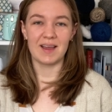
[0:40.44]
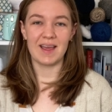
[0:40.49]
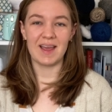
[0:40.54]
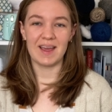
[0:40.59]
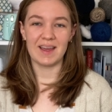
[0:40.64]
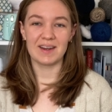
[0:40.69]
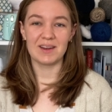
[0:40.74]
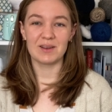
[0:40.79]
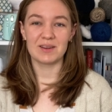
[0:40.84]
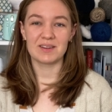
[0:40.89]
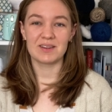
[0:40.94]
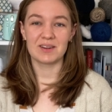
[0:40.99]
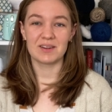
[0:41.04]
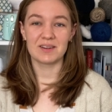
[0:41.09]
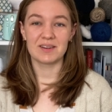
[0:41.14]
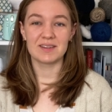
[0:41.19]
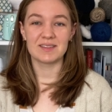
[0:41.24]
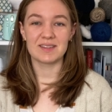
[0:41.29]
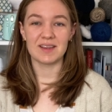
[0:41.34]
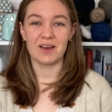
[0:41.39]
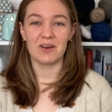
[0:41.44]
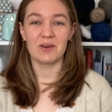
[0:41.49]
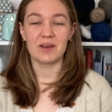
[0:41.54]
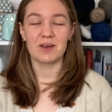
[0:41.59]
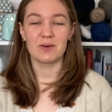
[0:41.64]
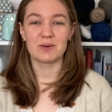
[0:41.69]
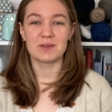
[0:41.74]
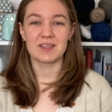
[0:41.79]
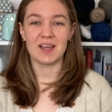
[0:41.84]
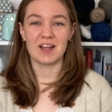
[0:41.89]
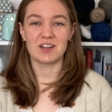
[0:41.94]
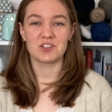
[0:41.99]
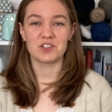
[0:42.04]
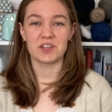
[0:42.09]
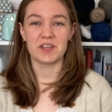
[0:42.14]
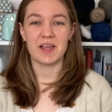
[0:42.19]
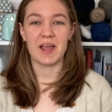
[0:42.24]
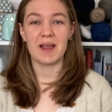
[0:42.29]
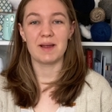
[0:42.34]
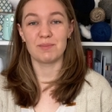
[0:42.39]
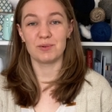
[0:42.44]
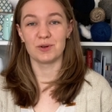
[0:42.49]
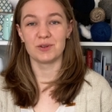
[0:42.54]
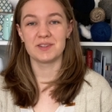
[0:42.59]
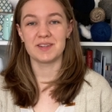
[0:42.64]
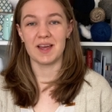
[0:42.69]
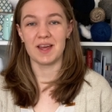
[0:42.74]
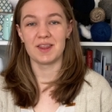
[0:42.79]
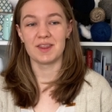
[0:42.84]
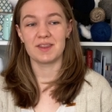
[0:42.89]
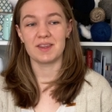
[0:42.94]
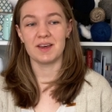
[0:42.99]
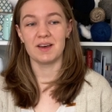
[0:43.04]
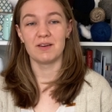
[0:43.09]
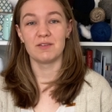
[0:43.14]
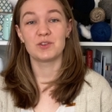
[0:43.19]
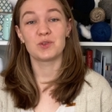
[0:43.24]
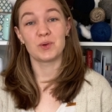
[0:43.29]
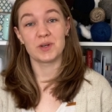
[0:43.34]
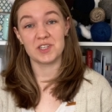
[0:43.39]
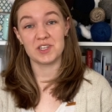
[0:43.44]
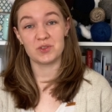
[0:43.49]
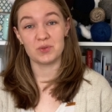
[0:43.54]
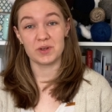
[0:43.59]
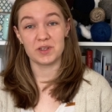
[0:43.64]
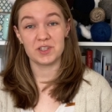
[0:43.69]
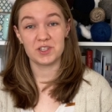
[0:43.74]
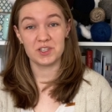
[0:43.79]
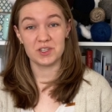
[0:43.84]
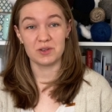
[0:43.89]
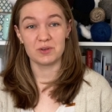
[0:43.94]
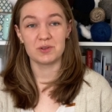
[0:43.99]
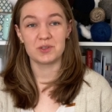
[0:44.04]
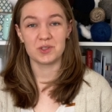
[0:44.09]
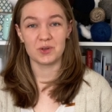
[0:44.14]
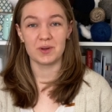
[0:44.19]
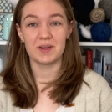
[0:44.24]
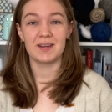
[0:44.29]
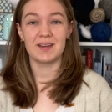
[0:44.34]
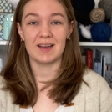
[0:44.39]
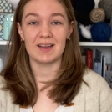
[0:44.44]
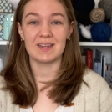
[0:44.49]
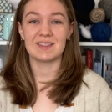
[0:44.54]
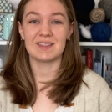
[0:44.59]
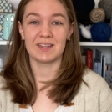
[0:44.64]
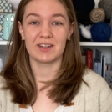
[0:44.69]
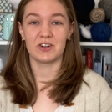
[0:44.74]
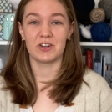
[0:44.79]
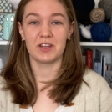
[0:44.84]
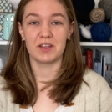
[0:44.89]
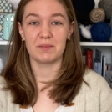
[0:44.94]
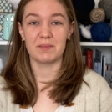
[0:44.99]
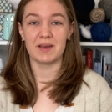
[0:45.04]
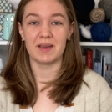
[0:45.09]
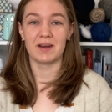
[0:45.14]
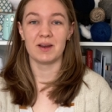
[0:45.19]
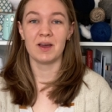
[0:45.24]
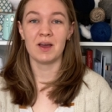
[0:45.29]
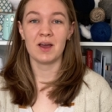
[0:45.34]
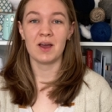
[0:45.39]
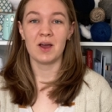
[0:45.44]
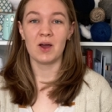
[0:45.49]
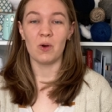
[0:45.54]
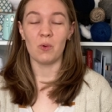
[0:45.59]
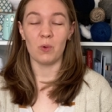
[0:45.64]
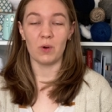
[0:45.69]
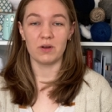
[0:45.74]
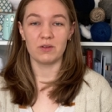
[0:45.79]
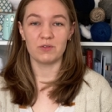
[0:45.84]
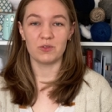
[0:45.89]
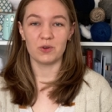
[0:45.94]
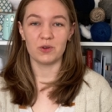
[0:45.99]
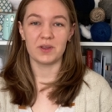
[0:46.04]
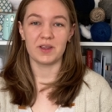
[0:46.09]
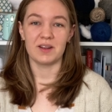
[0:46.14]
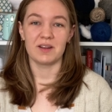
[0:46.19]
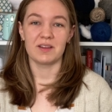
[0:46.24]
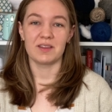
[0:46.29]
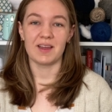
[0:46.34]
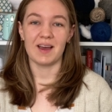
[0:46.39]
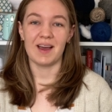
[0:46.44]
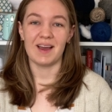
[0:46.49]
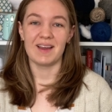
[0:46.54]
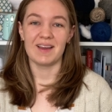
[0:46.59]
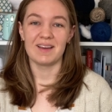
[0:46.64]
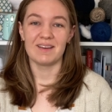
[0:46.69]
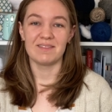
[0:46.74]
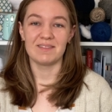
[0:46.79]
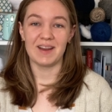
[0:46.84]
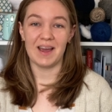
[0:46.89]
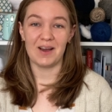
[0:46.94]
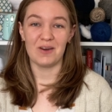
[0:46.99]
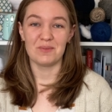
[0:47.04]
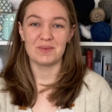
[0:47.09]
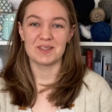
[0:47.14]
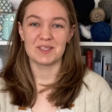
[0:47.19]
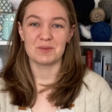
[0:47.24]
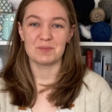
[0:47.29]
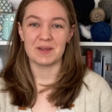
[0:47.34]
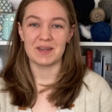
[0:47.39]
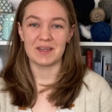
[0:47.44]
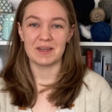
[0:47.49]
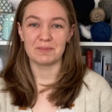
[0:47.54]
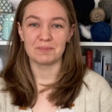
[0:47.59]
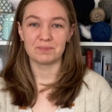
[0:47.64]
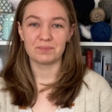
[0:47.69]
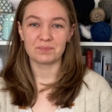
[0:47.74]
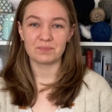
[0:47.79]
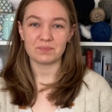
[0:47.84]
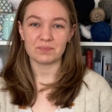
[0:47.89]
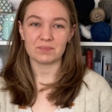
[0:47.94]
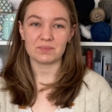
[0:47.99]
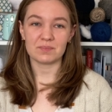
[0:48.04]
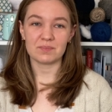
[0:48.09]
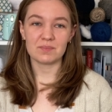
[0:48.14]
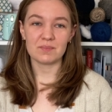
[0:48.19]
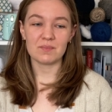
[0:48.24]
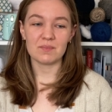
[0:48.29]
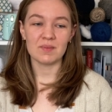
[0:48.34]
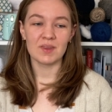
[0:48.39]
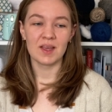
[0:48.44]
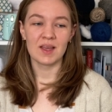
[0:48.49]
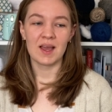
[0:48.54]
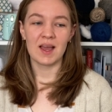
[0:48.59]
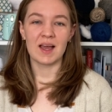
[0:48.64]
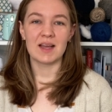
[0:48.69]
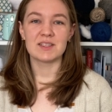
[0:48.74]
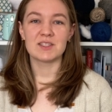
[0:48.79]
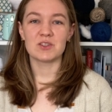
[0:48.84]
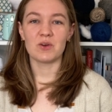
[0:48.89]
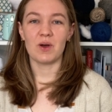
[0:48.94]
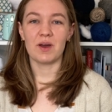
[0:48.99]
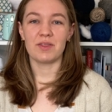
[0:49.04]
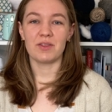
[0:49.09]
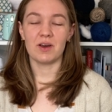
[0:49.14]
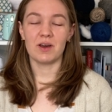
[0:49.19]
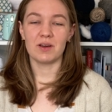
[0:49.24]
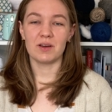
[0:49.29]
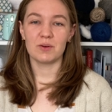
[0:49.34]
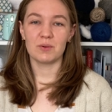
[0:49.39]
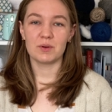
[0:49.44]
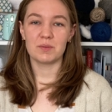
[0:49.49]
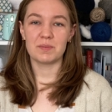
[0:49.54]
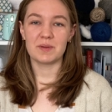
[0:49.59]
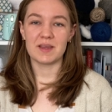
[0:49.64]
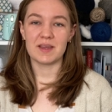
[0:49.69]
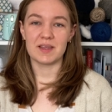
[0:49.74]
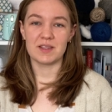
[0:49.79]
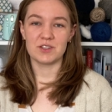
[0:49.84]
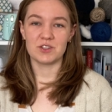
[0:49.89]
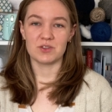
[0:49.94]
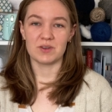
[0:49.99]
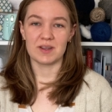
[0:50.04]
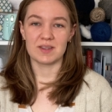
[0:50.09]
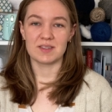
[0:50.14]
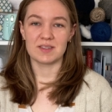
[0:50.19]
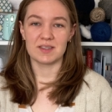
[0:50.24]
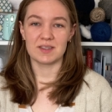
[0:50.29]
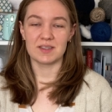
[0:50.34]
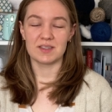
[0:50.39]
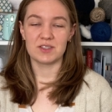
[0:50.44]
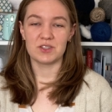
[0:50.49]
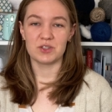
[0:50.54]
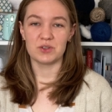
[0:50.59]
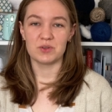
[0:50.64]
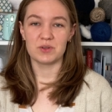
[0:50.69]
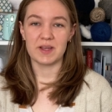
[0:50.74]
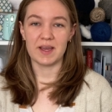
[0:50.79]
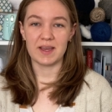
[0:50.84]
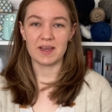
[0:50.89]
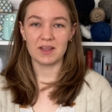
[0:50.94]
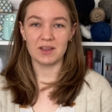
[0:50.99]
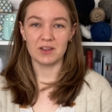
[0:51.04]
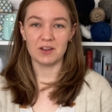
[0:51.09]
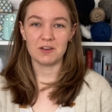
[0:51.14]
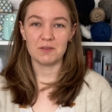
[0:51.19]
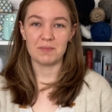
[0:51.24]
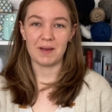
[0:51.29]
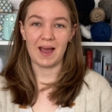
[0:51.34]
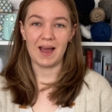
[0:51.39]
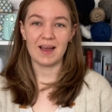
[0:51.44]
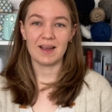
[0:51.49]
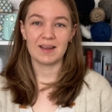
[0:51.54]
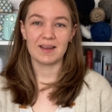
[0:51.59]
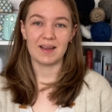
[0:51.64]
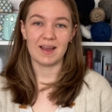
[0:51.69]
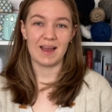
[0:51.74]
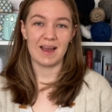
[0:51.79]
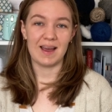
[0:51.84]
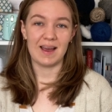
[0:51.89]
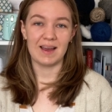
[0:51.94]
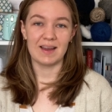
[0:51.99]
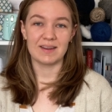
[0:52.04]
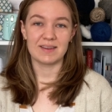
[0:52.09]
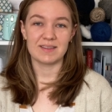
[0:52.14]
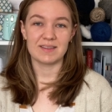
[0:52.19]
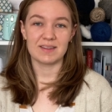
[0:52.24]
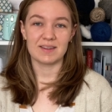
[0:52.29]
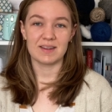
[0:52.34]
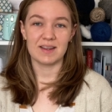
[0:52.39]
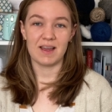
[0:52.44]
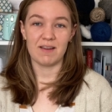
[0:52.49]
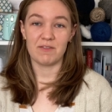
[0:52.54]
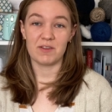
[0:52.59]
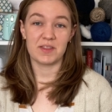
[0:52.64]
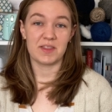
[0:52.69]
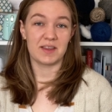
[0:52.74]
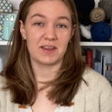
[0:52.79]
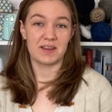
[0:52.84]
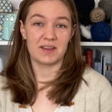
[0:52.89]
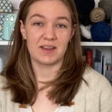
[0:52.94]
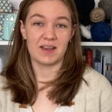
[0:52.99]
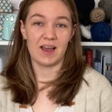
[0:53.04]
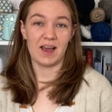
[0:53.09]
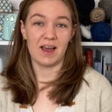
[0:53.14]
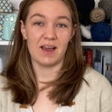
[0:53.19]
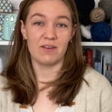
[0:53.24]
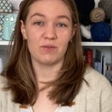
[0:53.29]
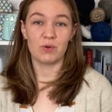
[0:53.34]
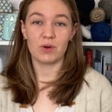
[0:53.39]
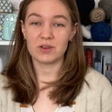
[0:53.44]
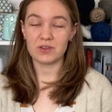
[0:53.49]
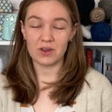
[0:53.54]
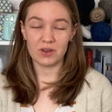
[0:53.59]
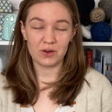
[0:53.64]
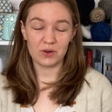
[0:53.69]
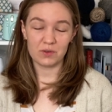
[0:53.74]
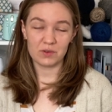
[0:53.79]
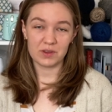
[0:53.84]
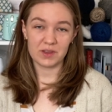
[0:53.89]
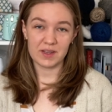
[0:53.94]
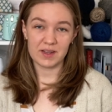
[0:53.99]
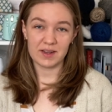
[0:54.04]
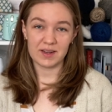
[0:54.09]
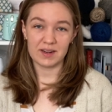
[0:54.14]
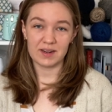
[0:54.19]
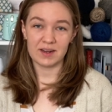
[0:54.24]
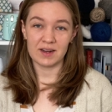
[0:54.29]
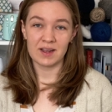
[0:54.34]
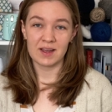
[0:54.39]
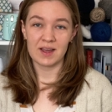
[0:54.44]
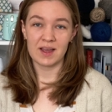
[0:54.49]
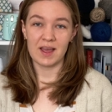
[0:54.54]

and it turns out it was actually April 10th of 2022. So it has literally been one full year that I have now been spinning. And so I thought it would be interesting to take a look back at everything I've worked on over the year,